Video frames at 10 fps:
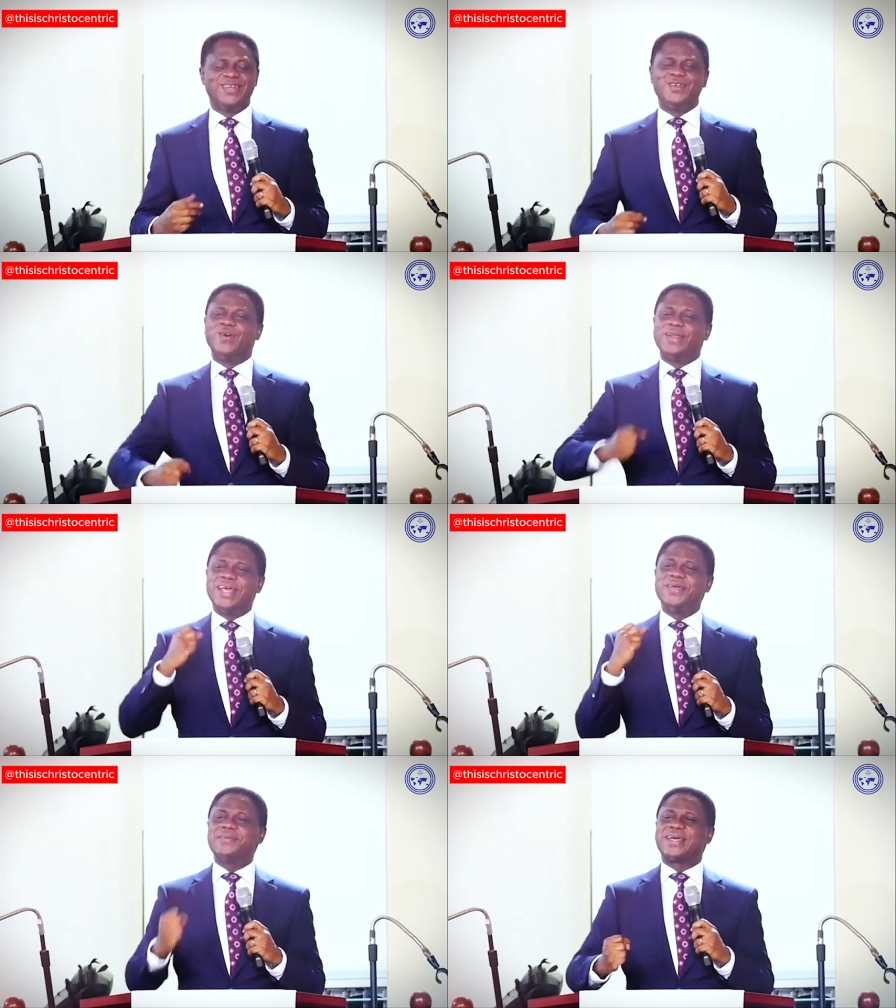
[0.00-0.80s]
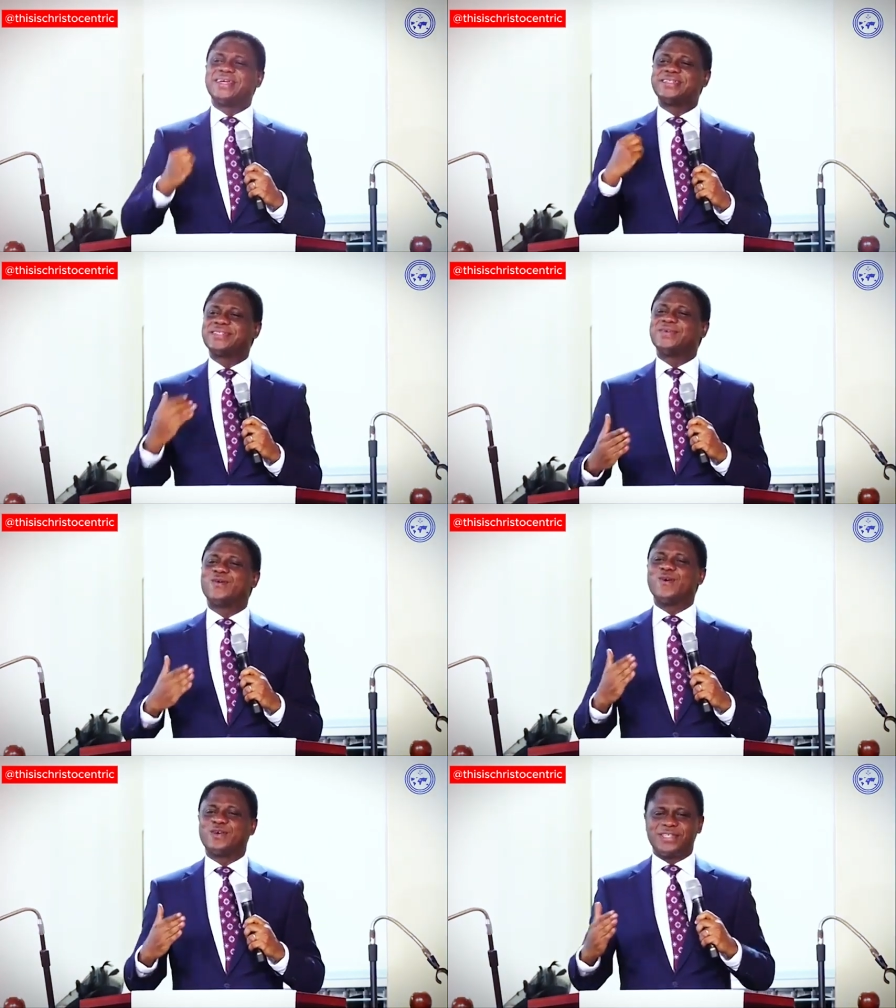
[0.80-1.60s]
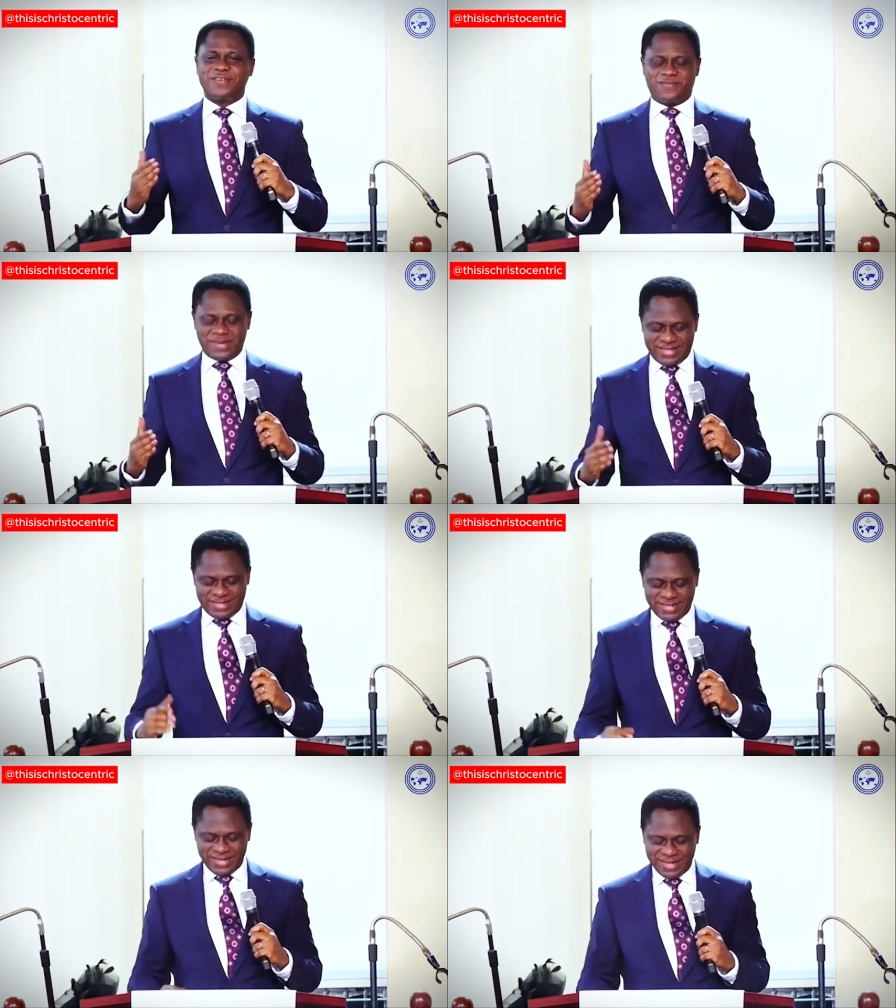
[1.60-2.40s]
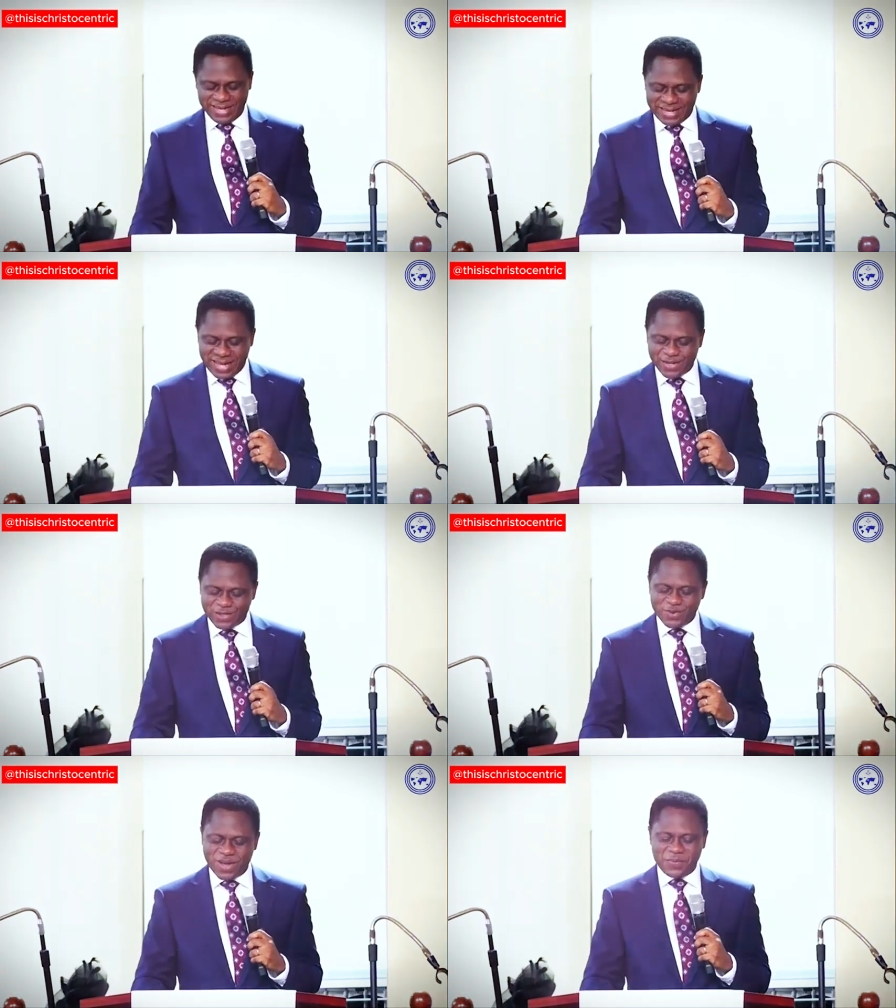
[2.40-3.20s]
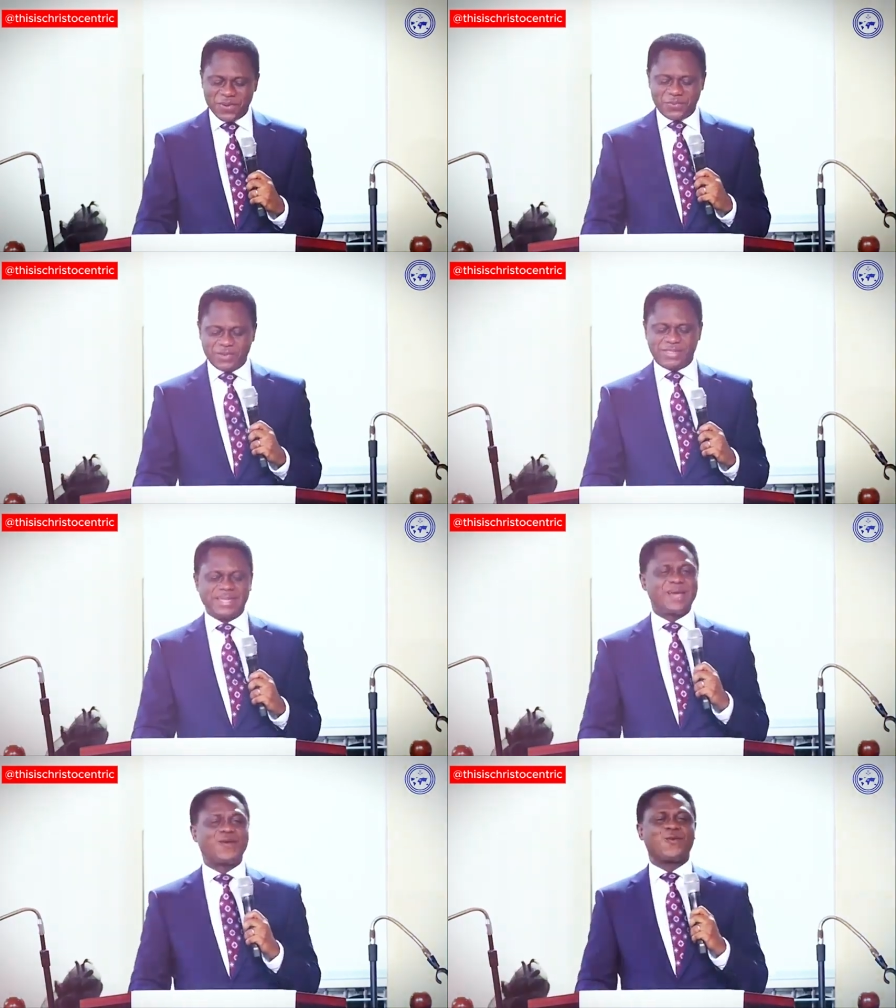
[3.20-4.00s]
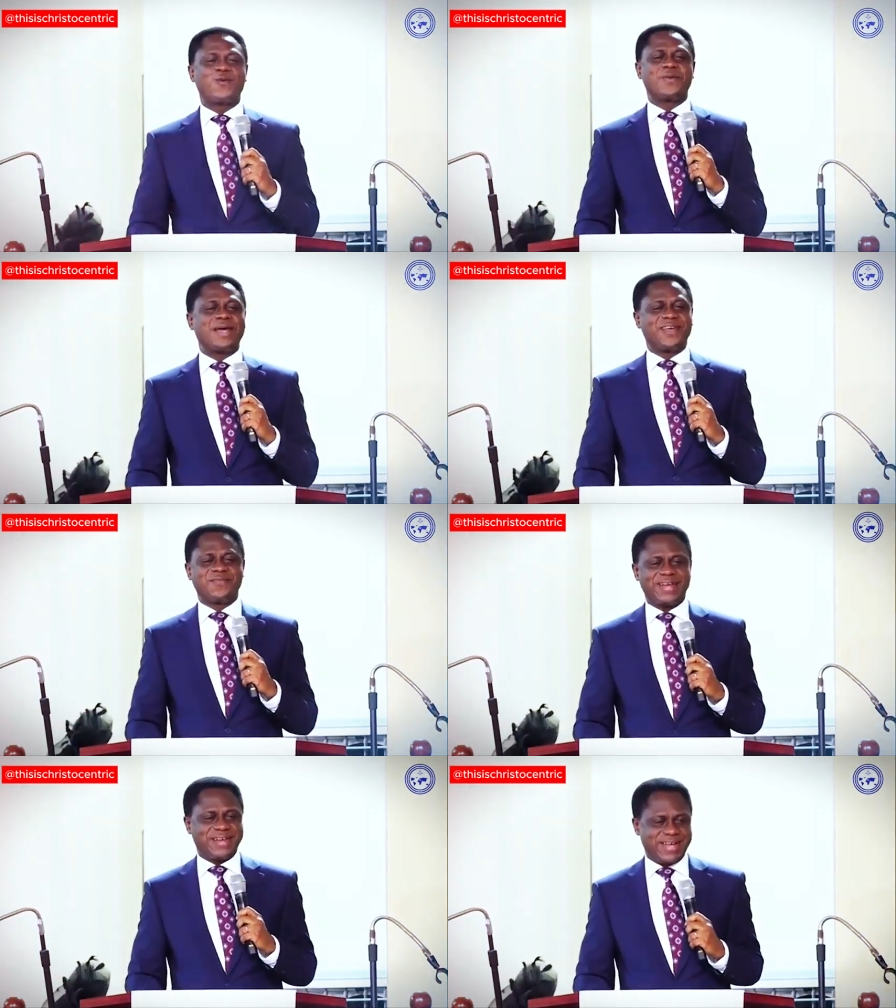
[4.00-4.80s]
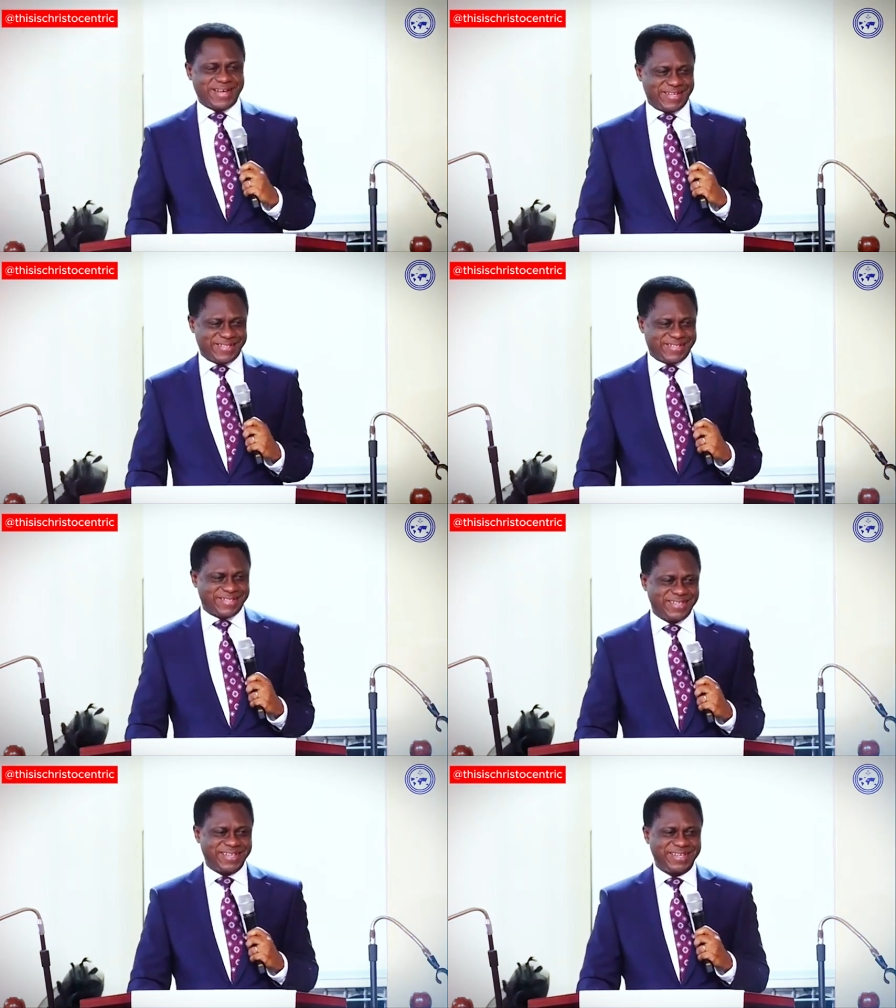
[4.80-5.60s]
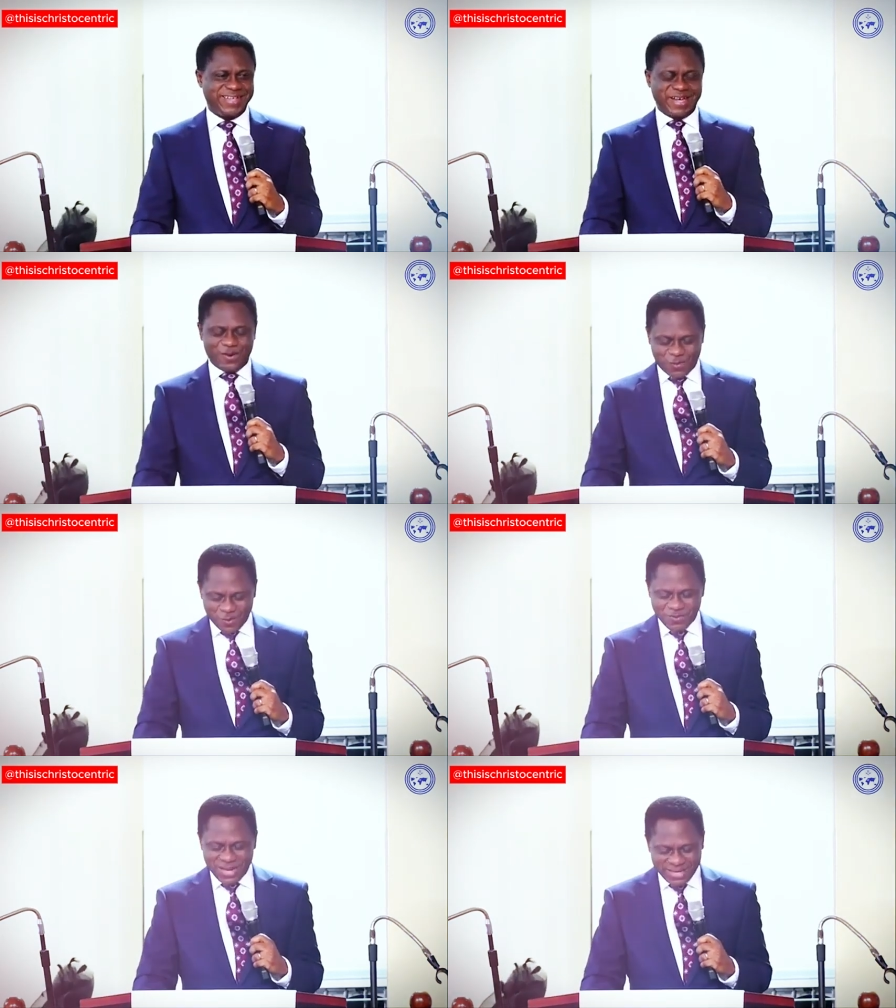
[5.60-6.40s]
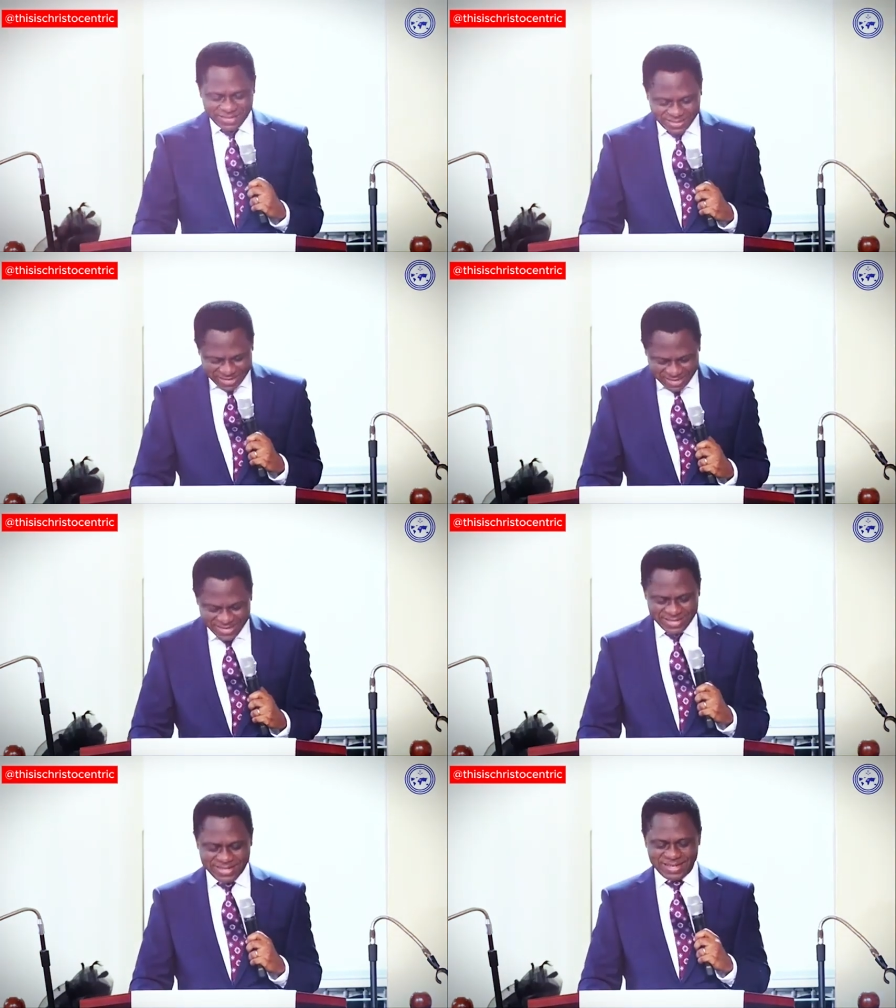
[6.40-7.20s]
your name can still cause effect. That is why people say that Nkrumah never dies. Nkrumah is dead.